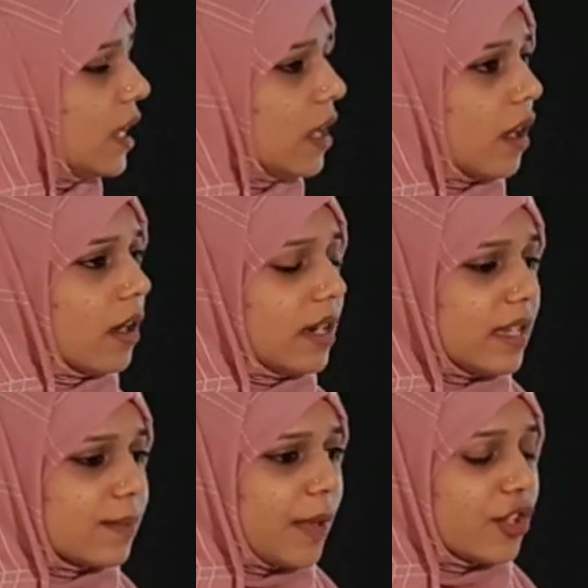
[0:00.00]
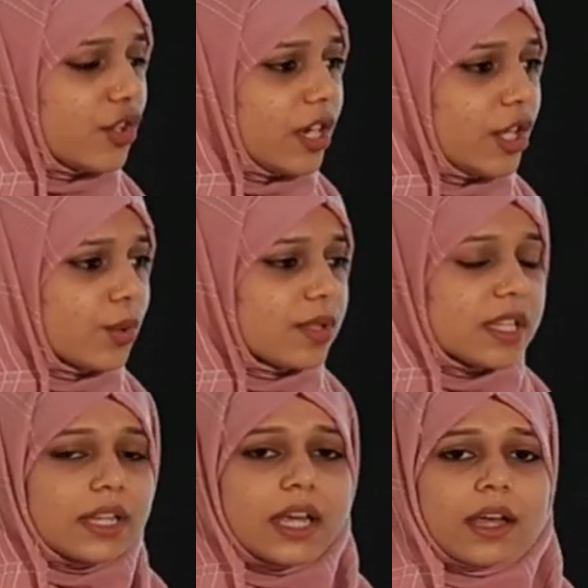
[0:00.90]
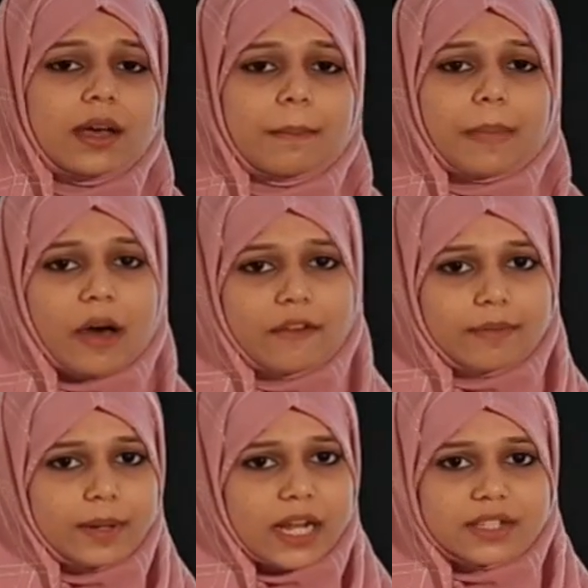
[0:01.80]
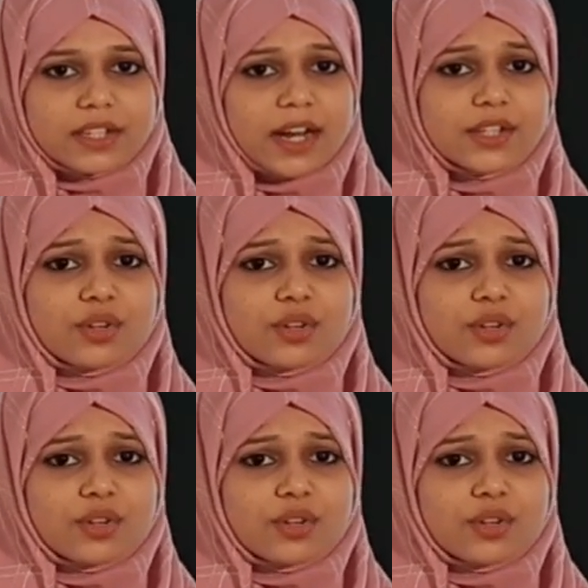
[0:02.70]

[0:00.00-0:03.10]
the, it is majorly used in the power plants, right?